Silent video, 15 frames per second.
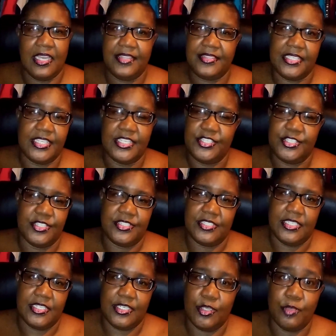I think he just
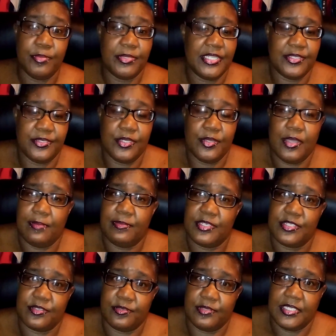didn't know. But I don't know how
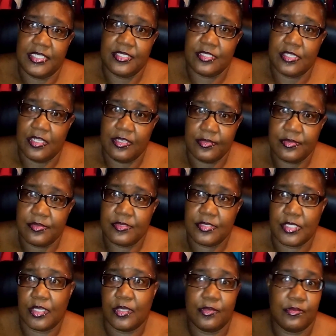much Koreans know.
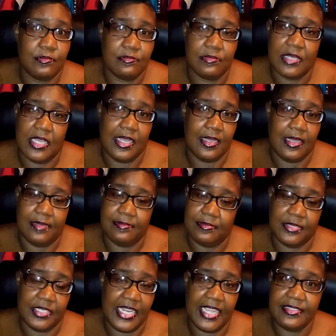So I'm
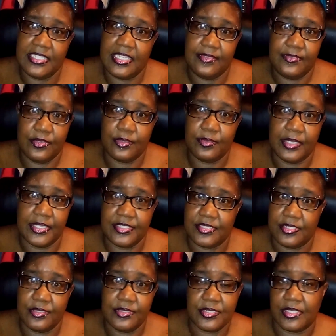going to have to give you a grain of
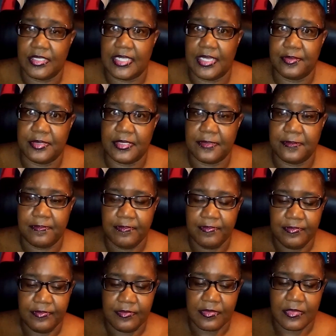salt on that one.
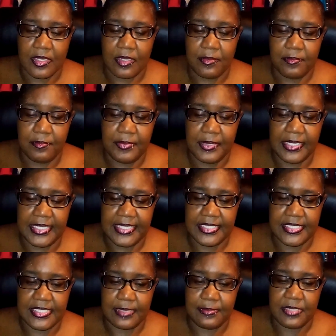But
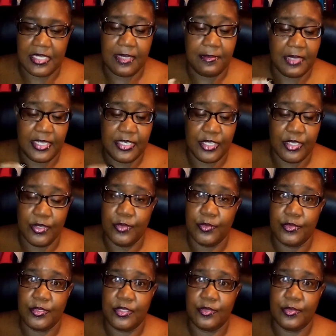at the same time, I
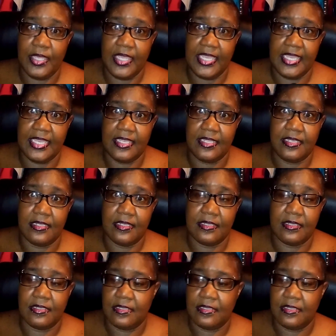know you had